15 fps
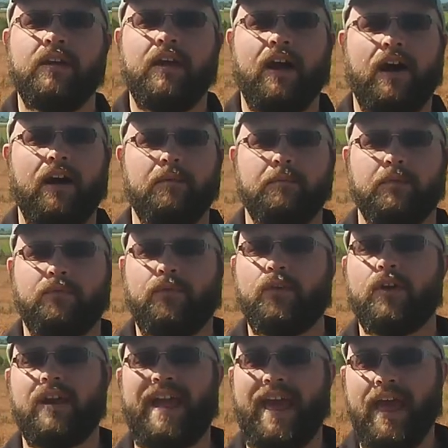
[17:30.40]
um,
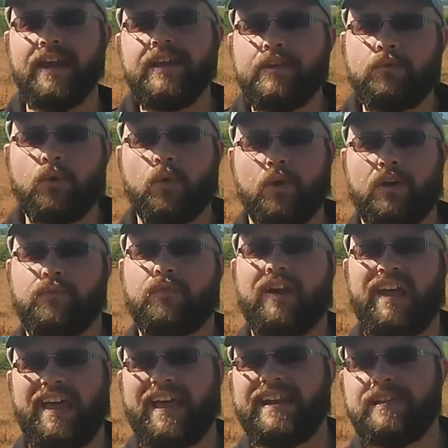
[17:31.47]
for any war, for
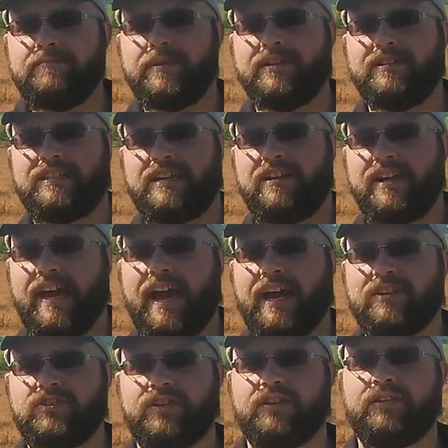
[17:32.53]
any military
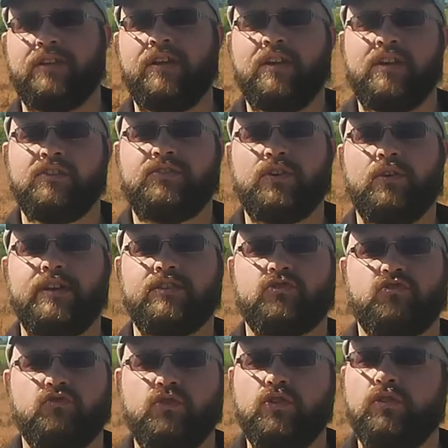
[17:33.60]
action. So it
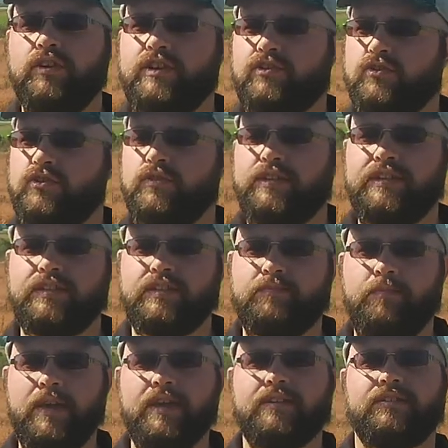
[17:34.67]
truly, truly
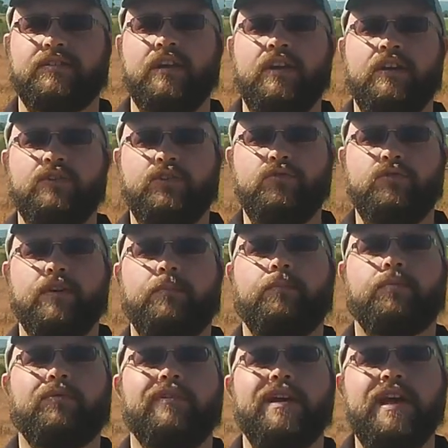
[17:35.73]
speaks to the
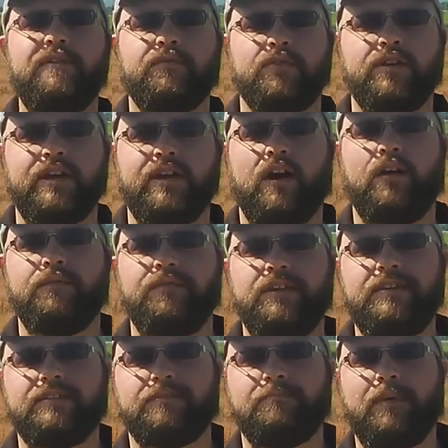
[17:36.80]
bravery of
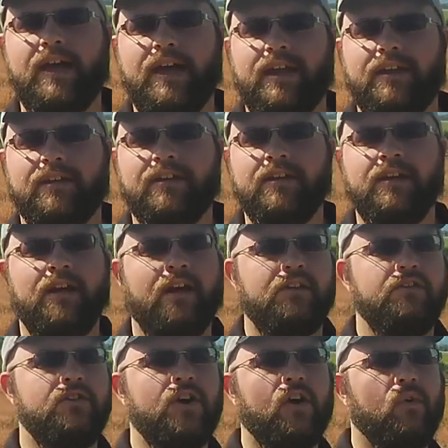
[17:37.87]
these men,
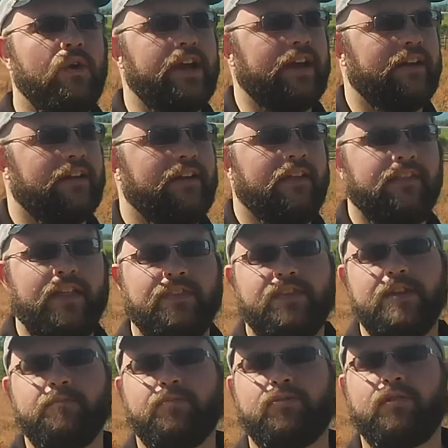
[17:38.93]
knowing that
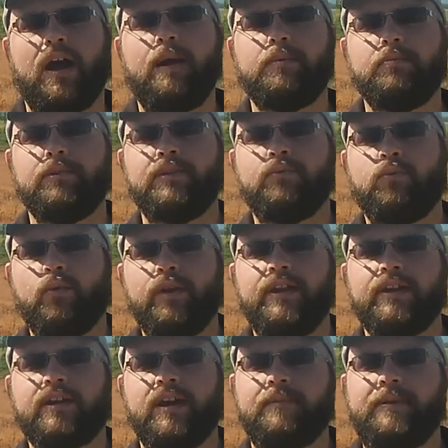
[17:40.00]
they probably
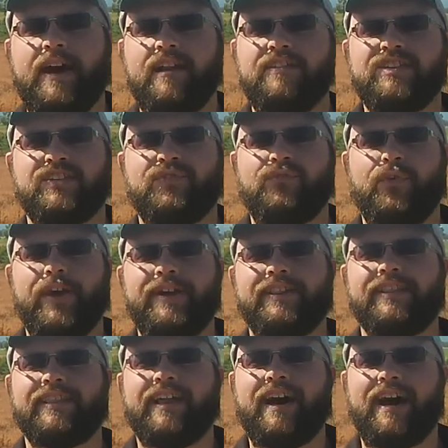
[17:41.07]
wouldn't come out of this fight
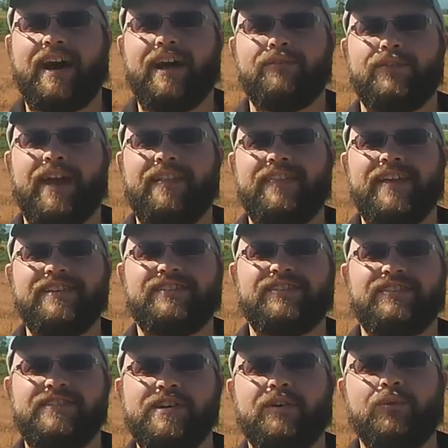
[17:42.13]
alive, and they
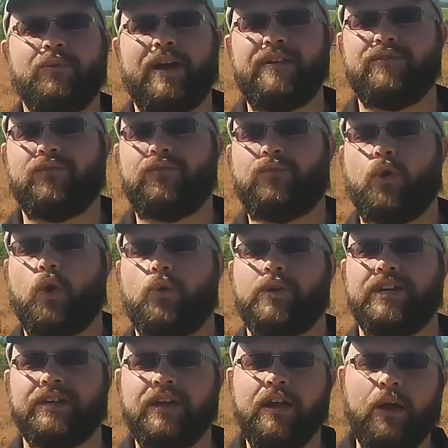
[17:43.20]
still went
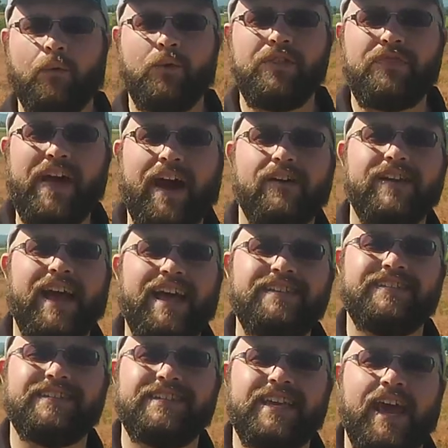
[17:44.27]
forward without
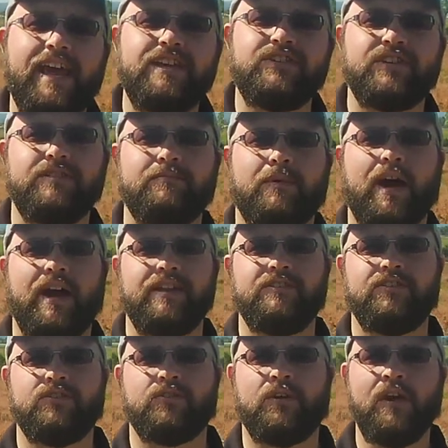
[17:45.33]
hesitation, mind
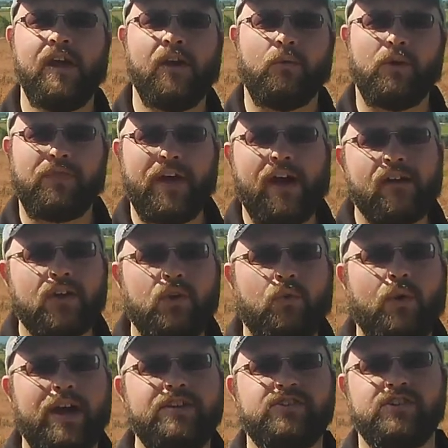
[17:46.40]
you without
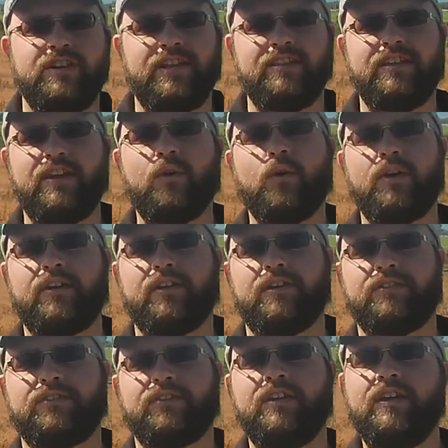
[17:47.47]
questioning the
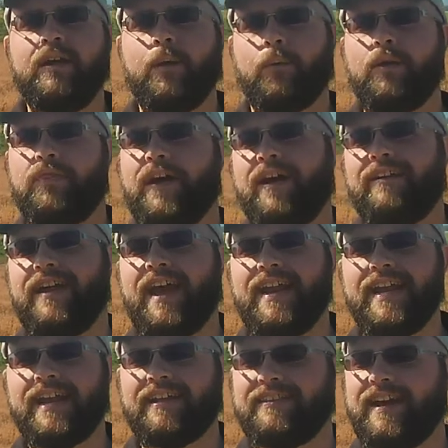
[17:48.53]
orders, without
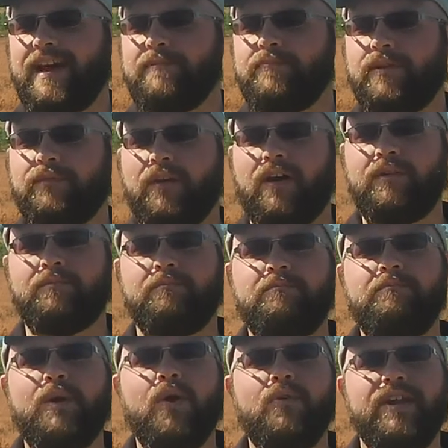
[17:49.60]
any type of, of
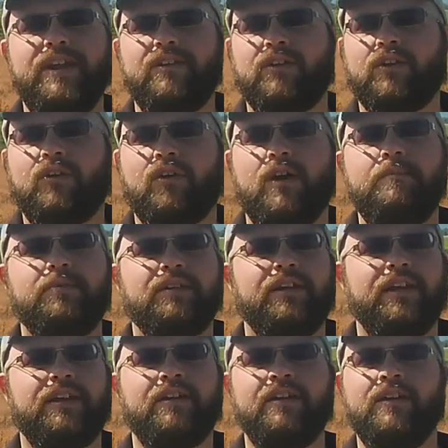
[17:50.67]
moaning or
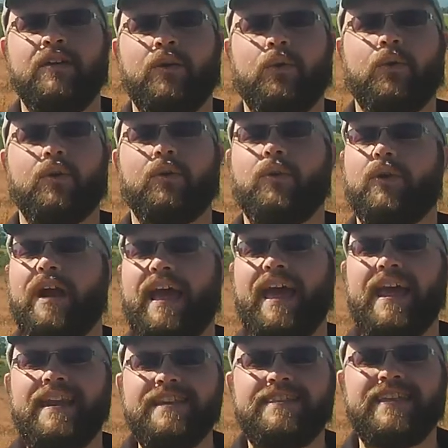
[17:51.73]
grumbling or, or
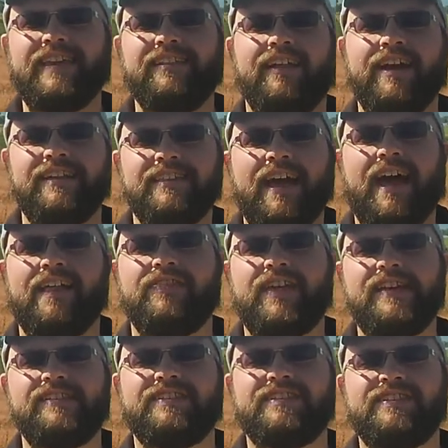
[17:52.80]
anything like that.
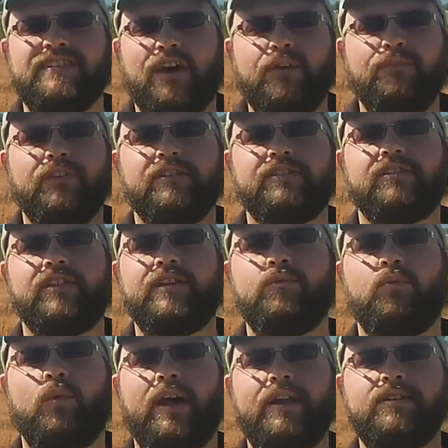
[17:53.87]
They selflessly
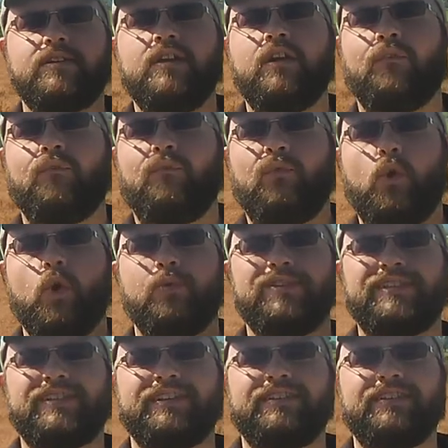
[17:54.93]
went forward
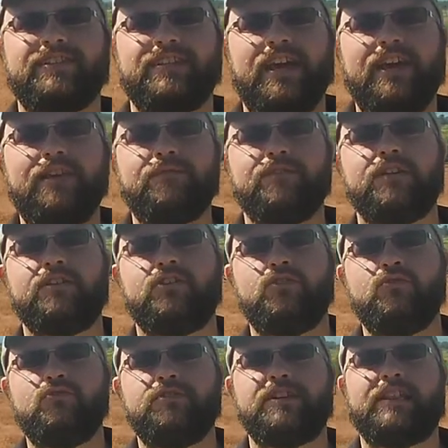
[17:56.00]
to save the
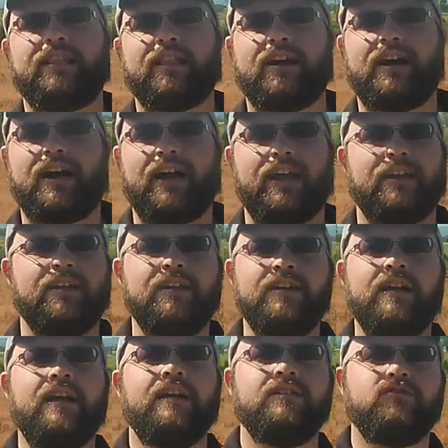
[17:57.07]
Union line.
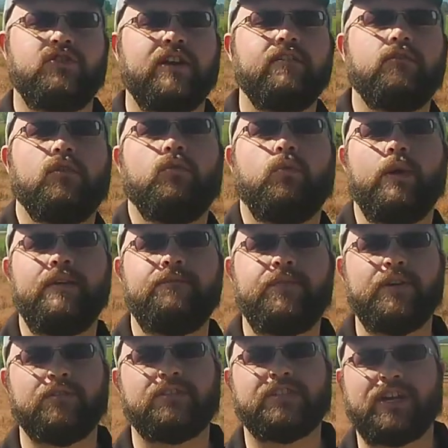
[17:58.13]
General
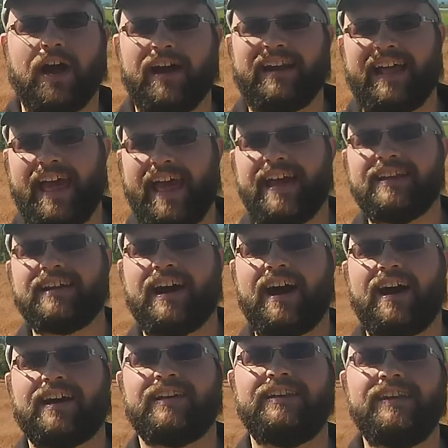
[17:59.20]
Winfield Scott
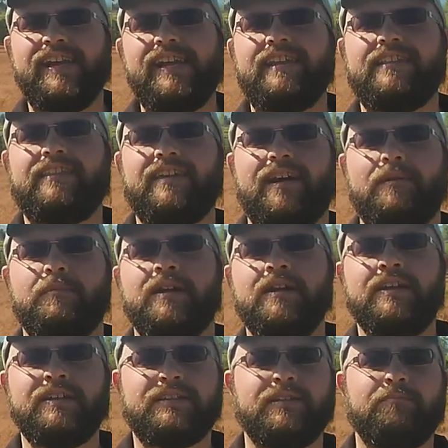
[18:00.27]
Hancock needed them
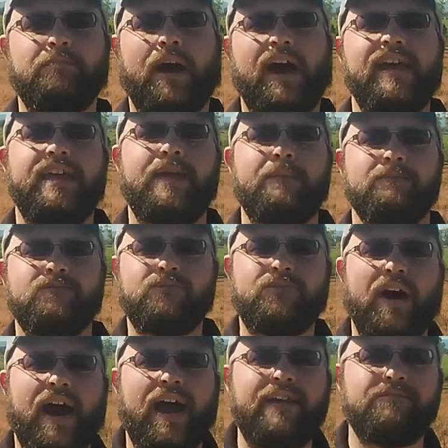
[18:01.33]
to buy him
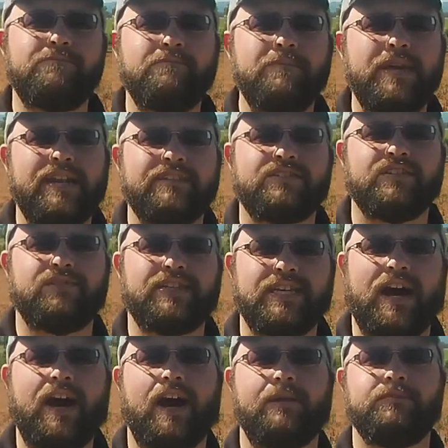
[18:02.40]
five minutes of
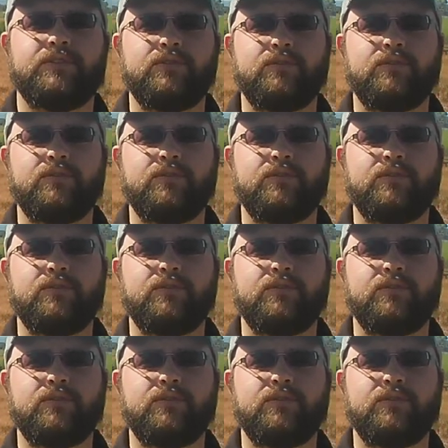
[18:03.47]
time to